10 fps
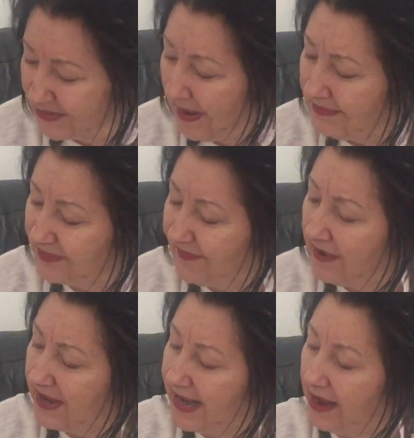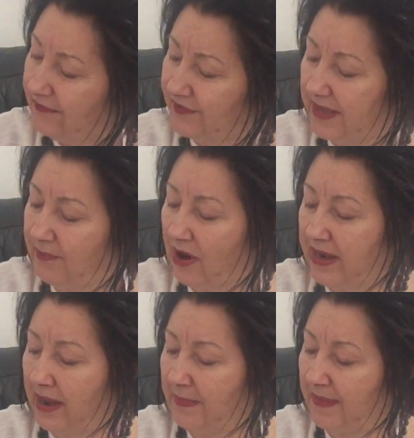So I was very carefully
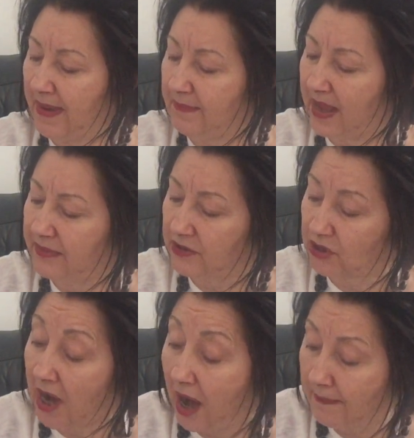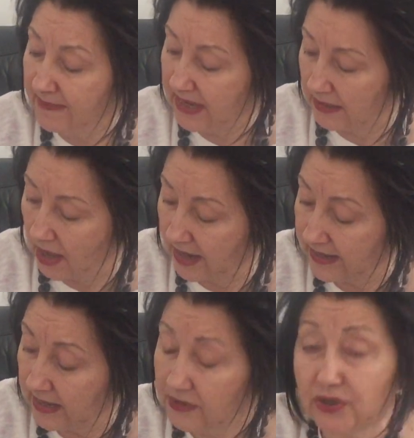brought up, and my mother taught me a
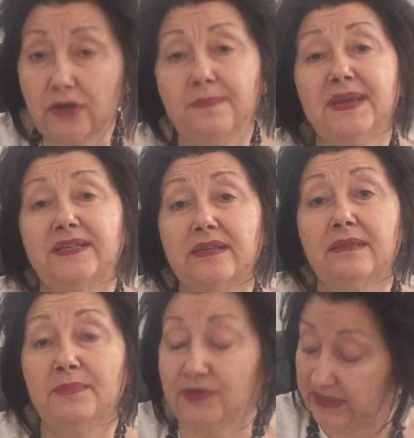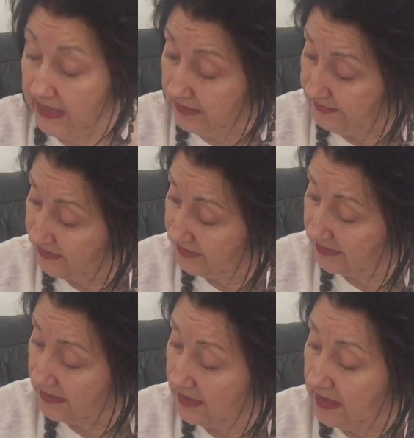lot, took me to the museums.